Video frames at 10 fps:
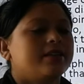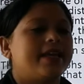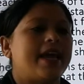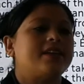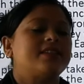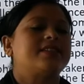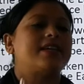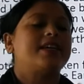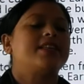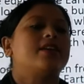they had
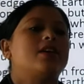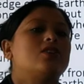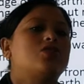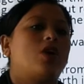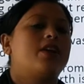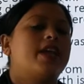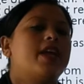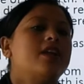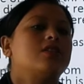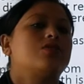started their
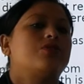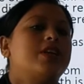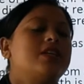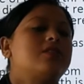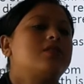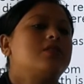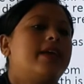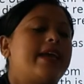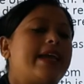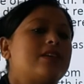journey to reach
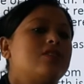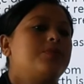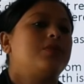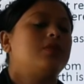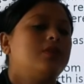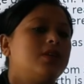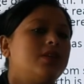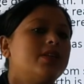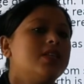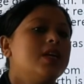the edge of the
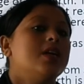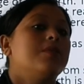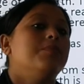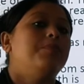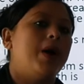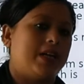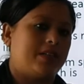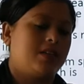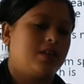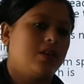earth,
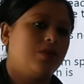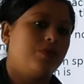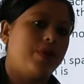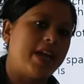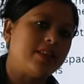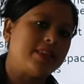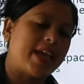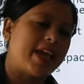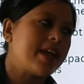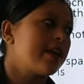but when
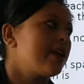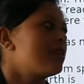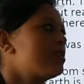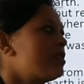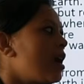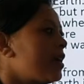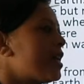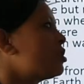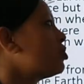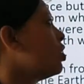they started